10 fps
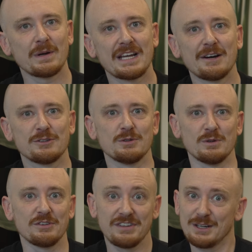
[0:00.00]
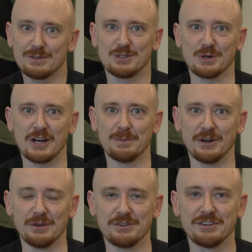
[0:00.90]
so knowing how to sequence your
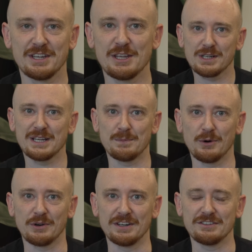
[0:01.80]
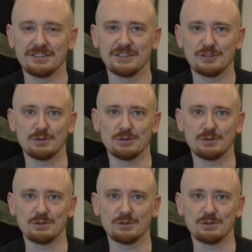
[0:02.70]
combos is really important